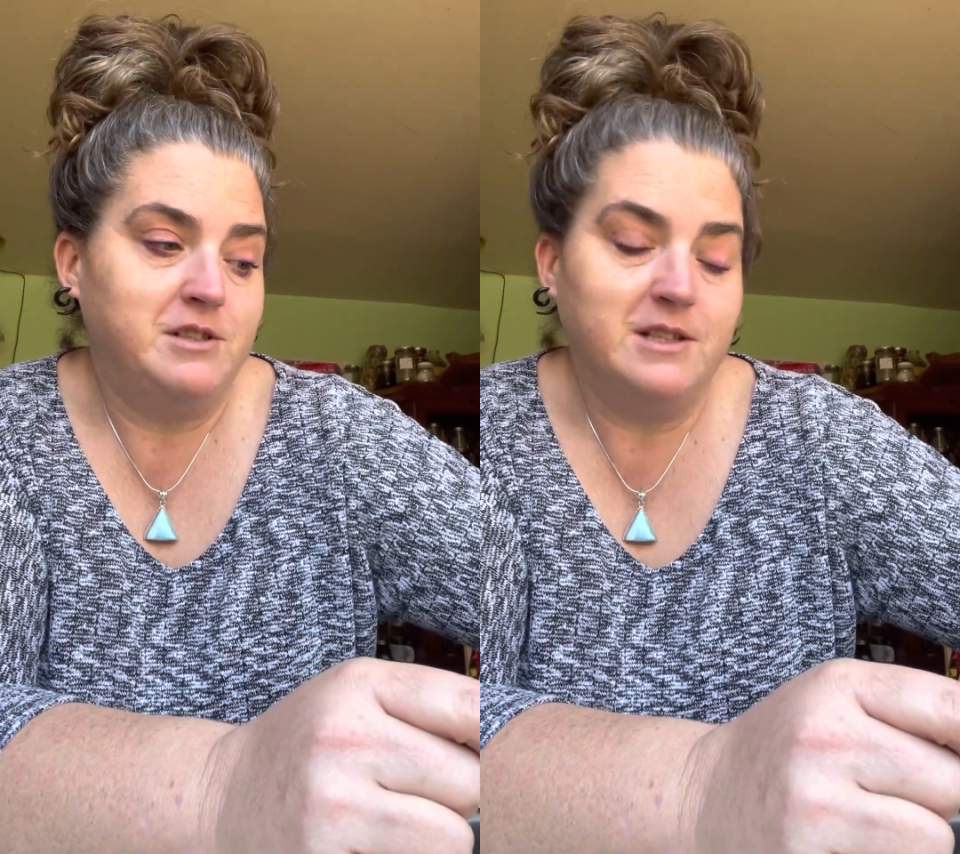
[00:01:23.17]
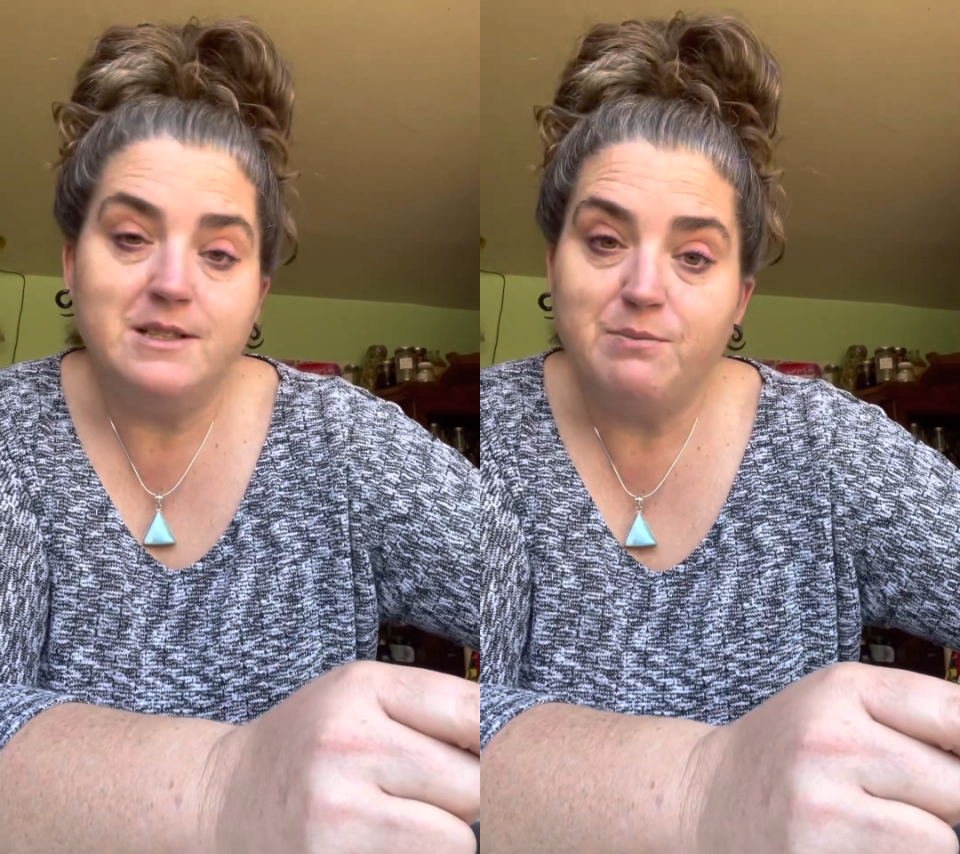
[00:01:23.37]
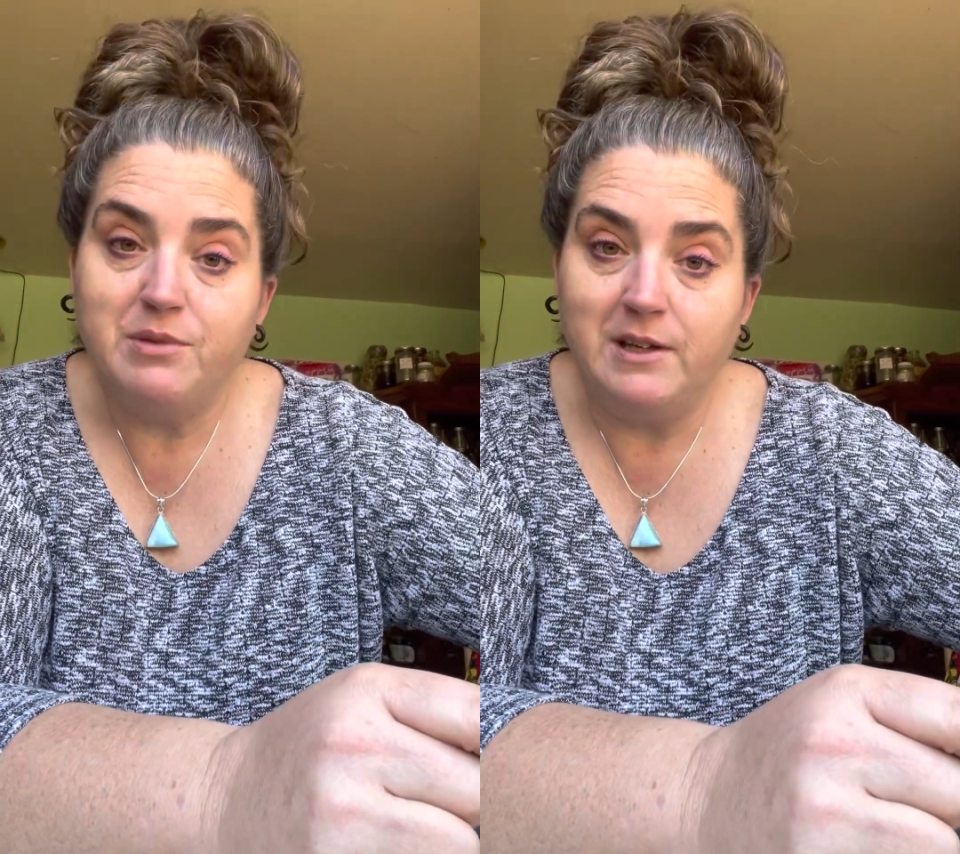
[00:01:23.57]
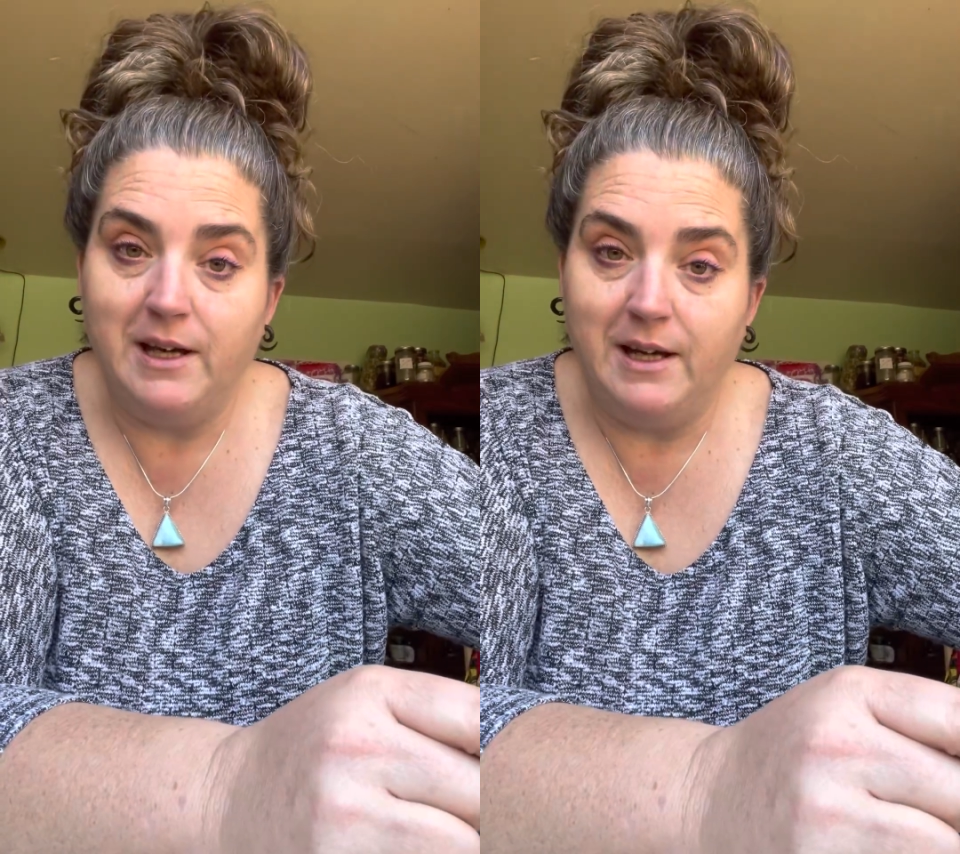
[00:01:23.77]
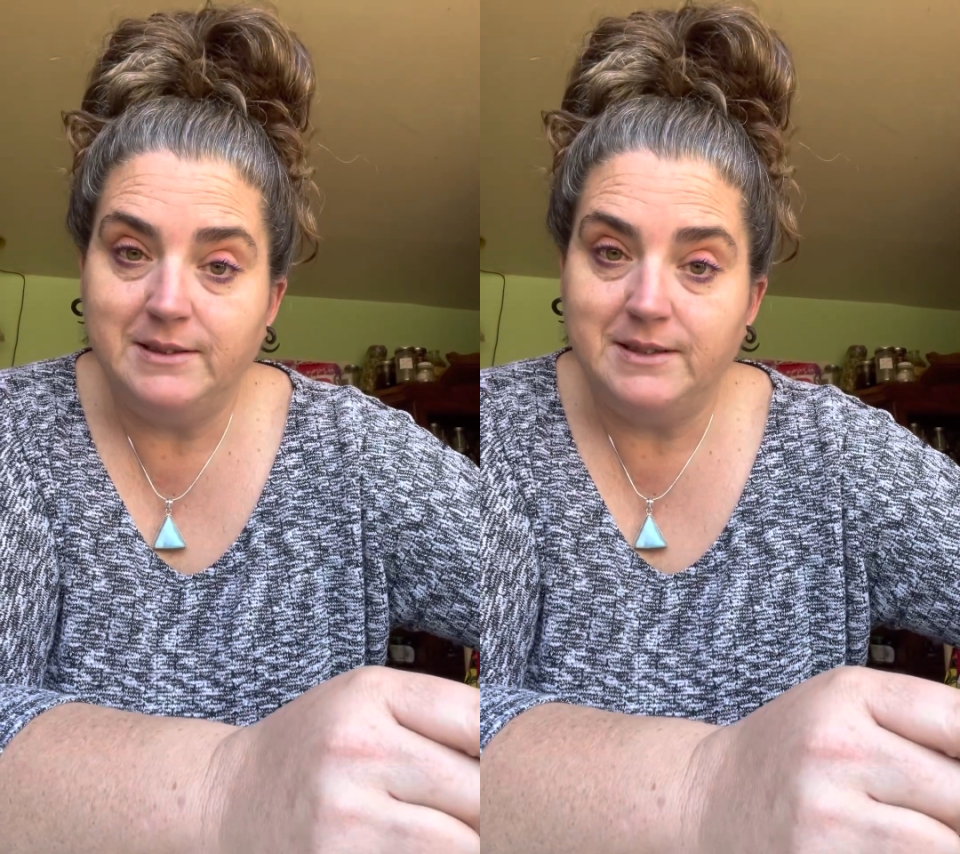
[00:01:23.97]
this
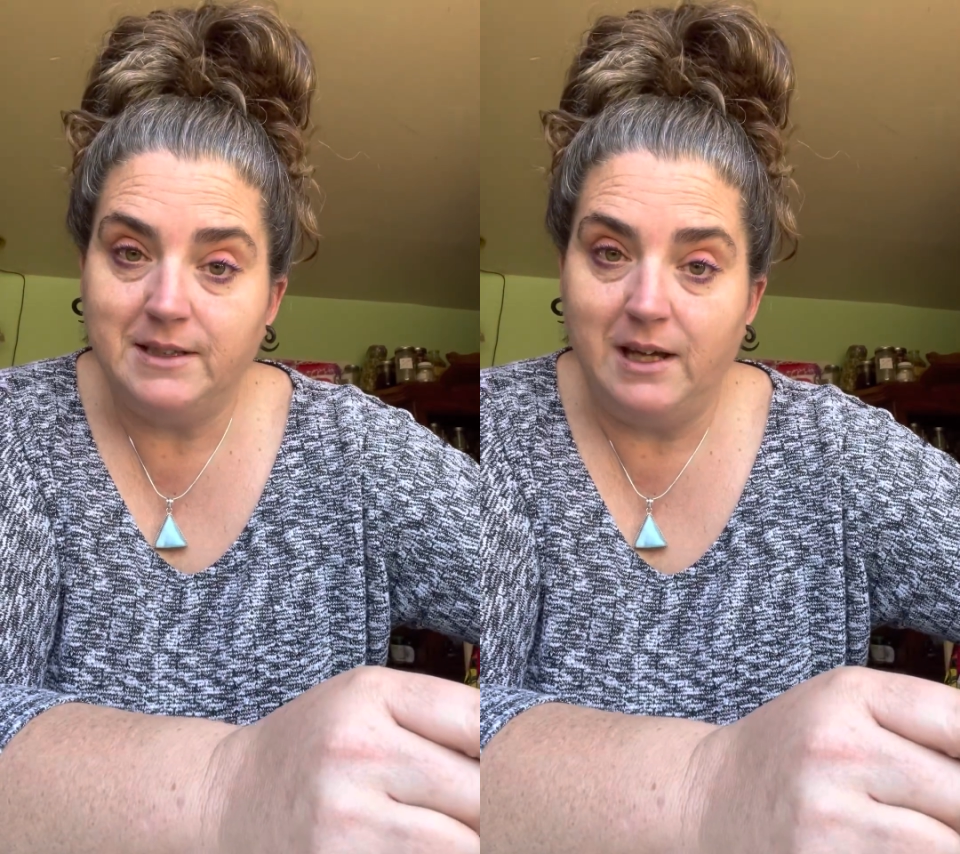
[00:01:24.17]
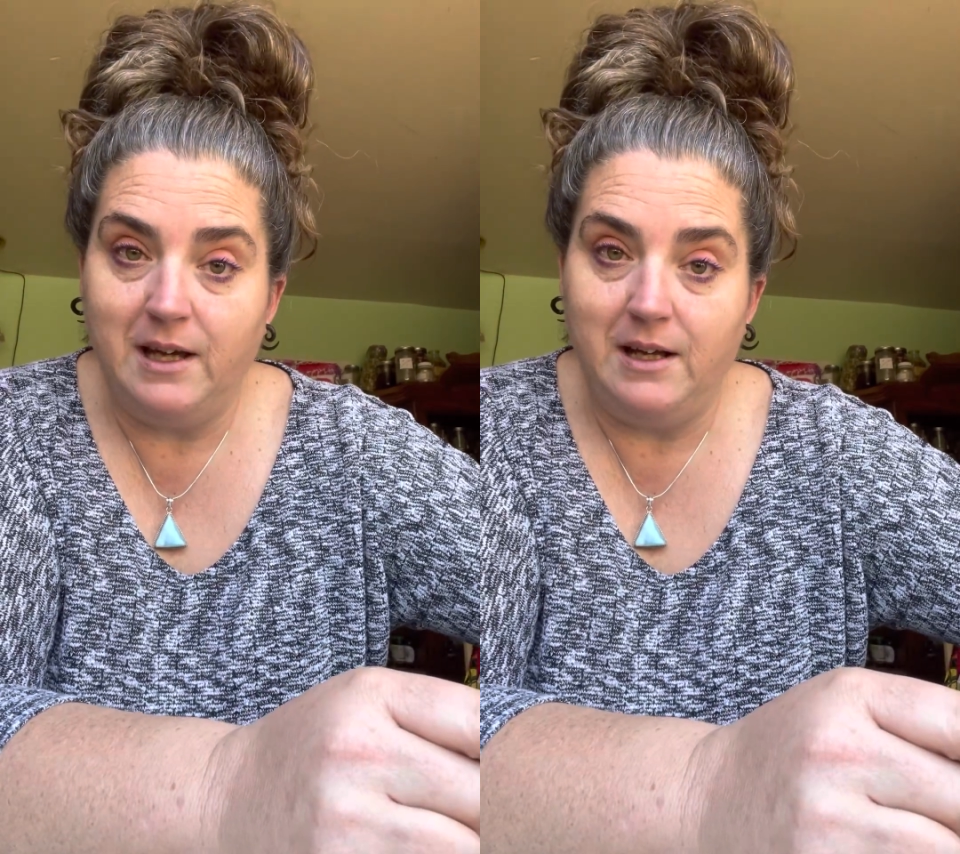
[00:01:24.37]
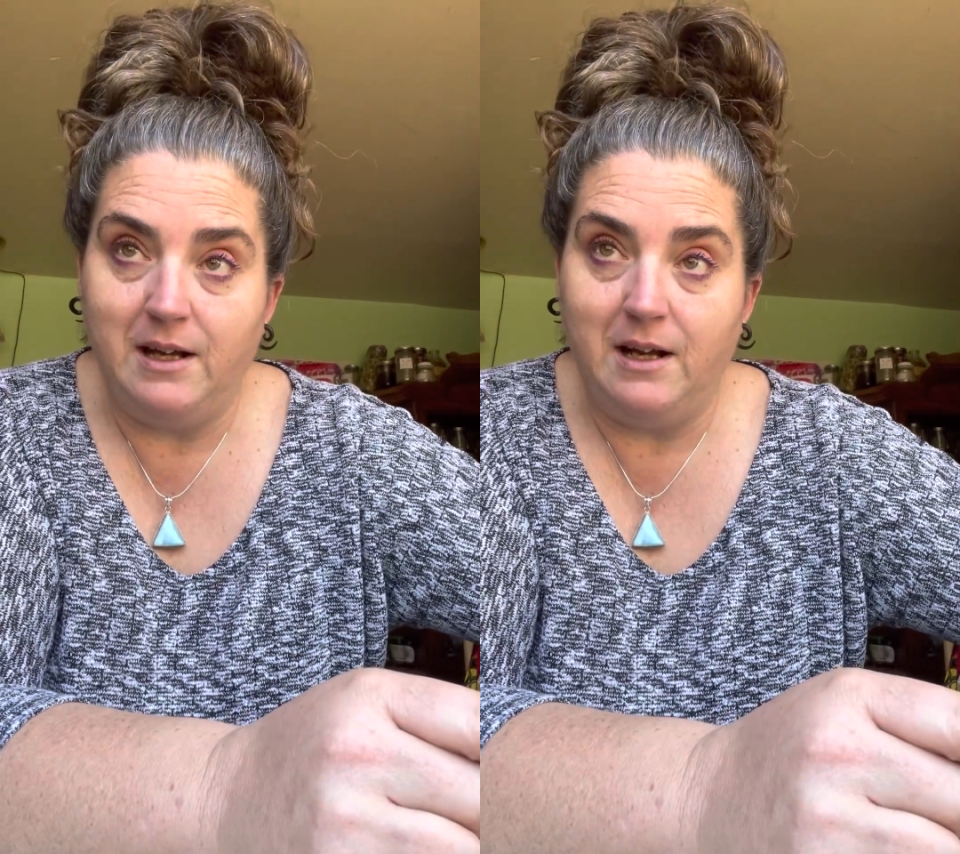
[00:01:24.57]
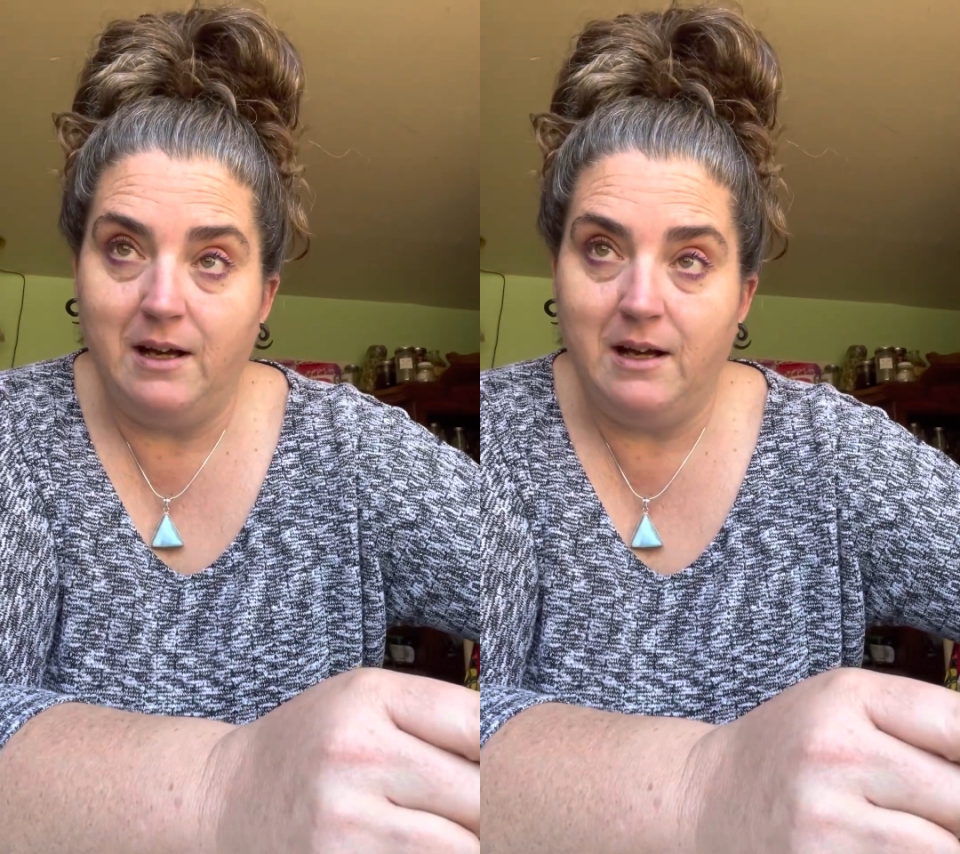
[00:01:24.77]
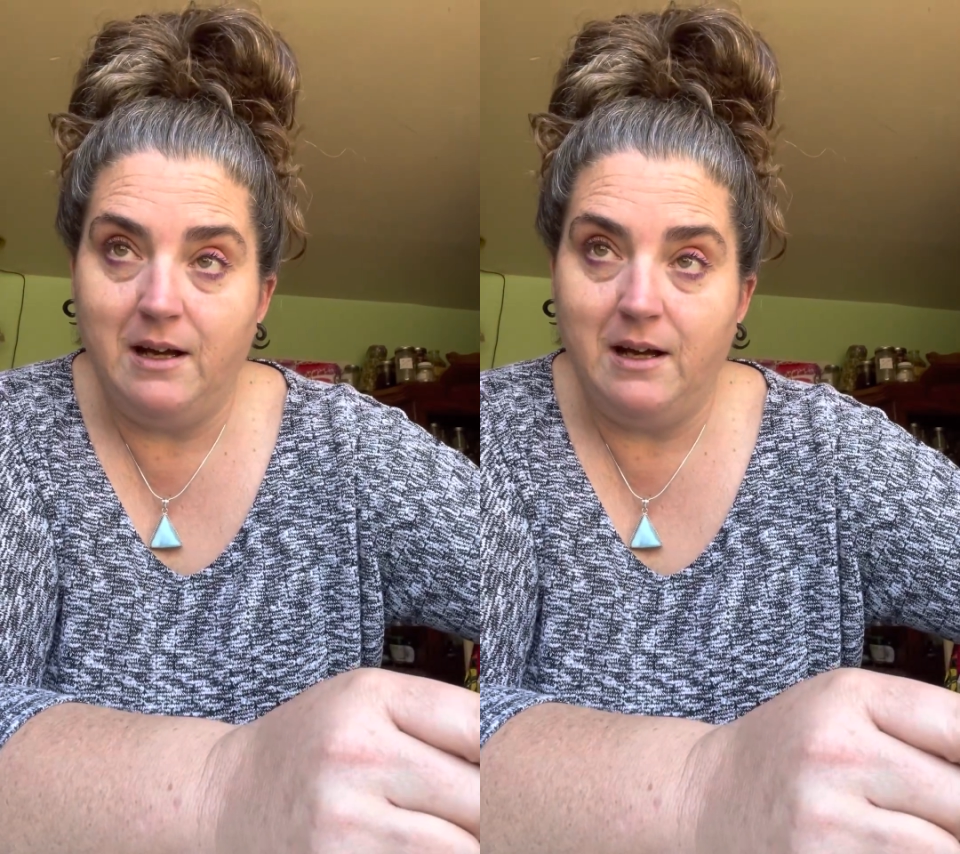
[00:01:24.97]
plant, and